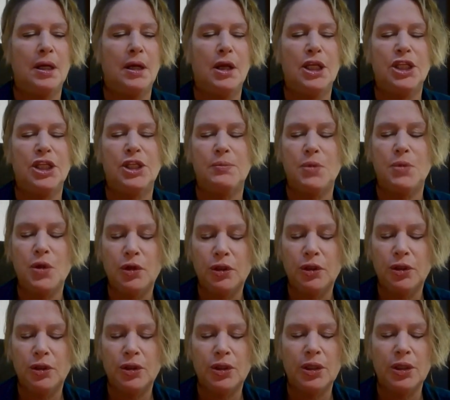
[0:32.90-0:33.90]

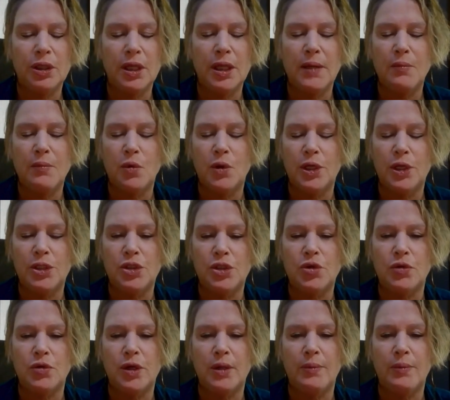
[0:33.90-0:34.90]
smoother and more
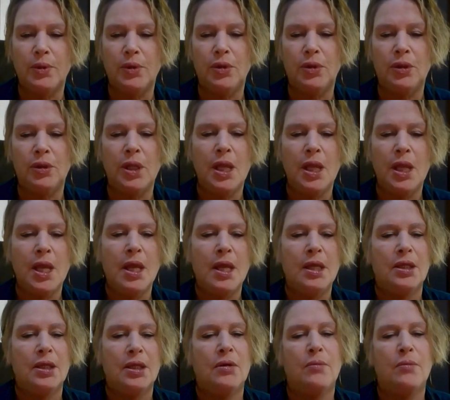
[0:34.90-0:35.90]
enjoyable,
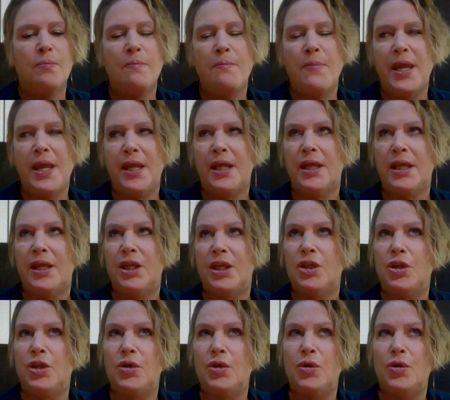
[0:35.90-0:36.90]
make
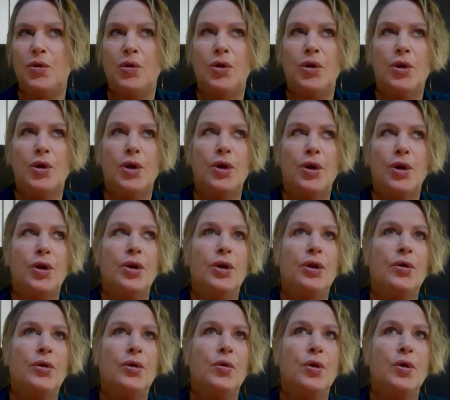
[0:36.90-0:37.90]
your
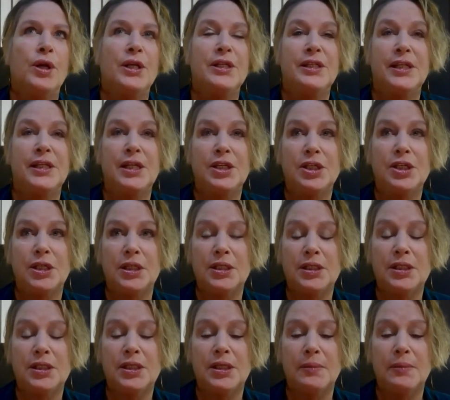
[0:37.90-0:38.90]
organization
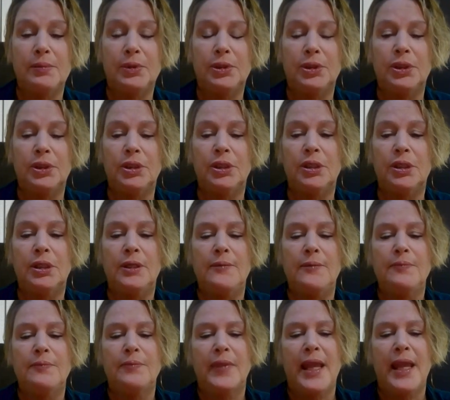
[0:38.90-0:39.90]
simpler,
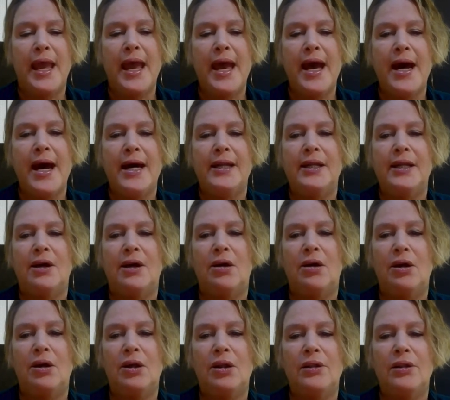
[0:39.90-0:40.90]
add
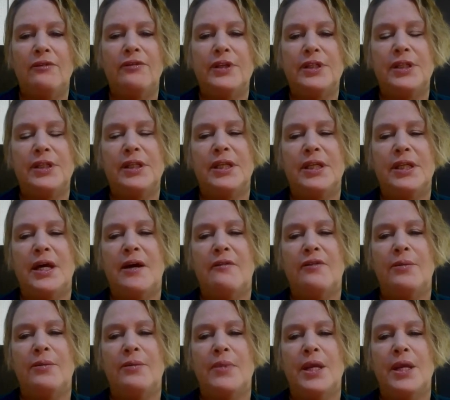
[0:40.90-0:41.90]
all the fun stuff
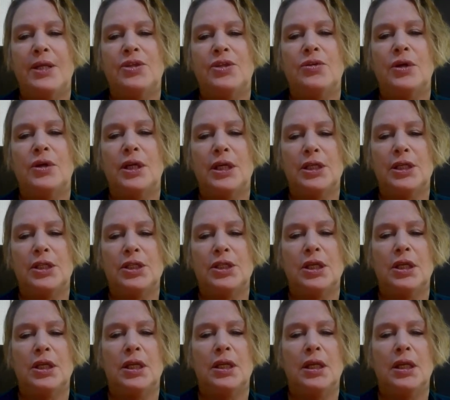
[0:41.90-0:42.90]
that makes your
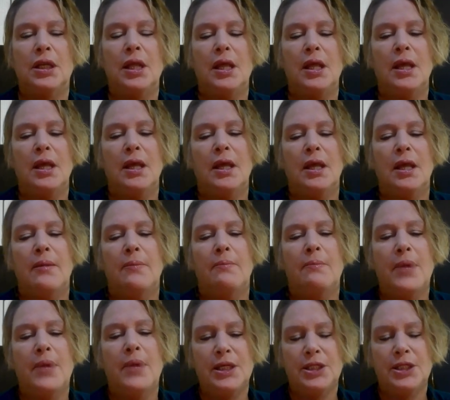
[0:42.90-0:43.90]
kitchen
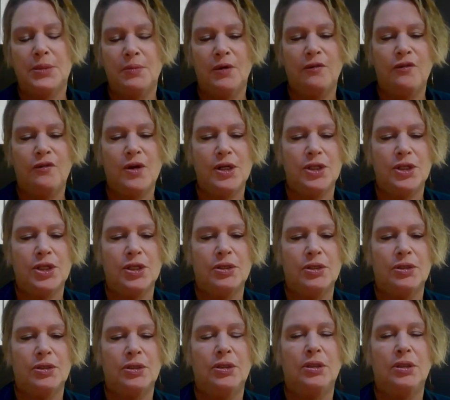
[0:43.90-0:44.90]
much more
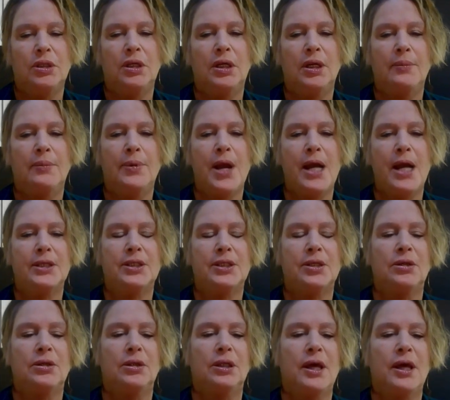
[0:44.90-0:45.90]
functional on a
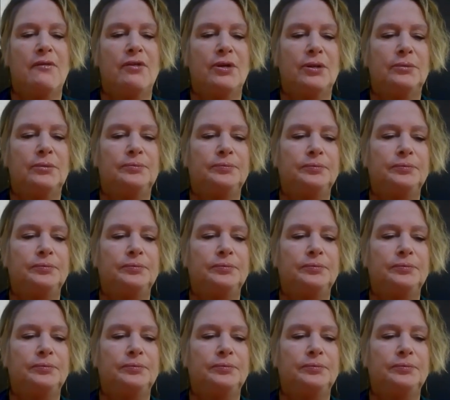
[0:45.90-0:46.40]
practical level.